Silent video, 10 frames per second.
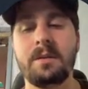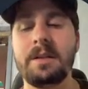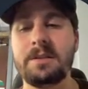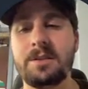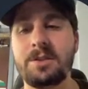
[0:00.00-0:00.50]

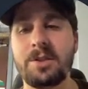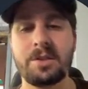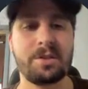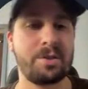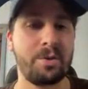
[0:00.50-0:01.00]
Let's
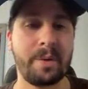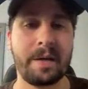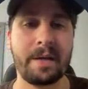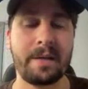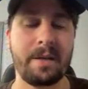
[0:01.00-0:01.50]
just do
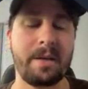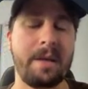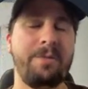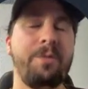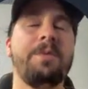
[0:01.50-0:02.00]
it.
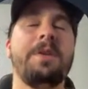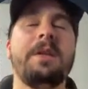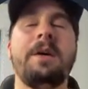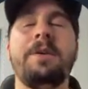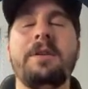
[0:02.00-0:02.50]

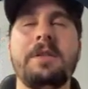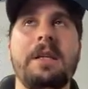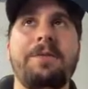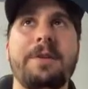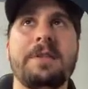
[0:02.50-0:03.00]
Now here's the
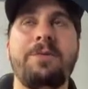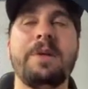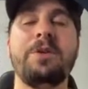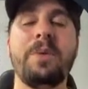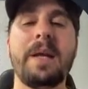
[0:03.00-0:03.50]
difference. If
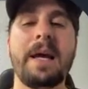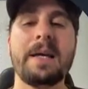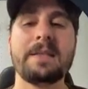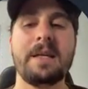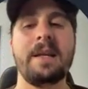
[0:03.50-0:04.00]
we do it
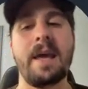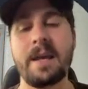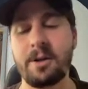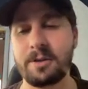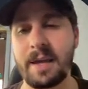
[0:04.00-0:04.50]
as an
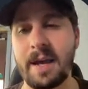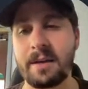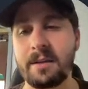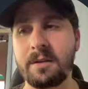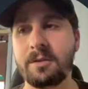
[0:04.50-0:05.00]
anchor
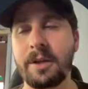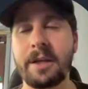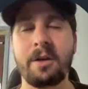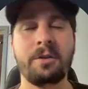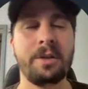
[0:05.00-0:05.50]
tag,
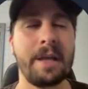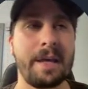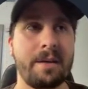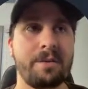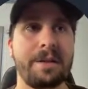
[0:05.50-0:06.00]
like a
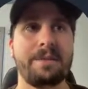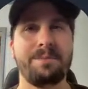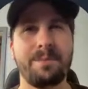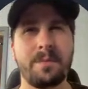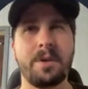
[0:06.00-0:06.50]
link, like
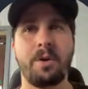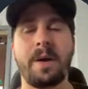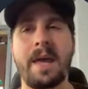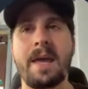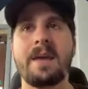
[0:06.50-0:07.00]

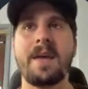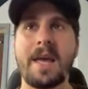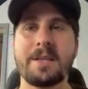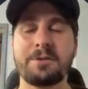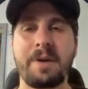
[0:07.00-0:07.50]

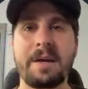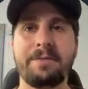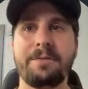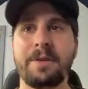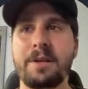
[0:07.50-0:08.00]

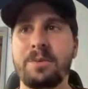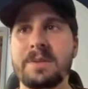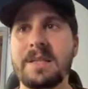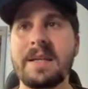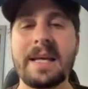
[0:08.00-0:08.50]
href, like you
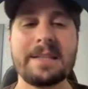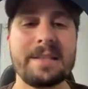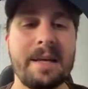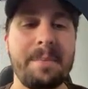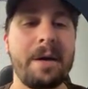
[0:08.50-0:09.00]
would see in
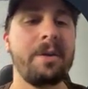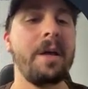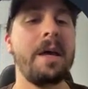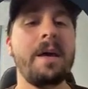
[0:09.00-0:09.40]
HTML,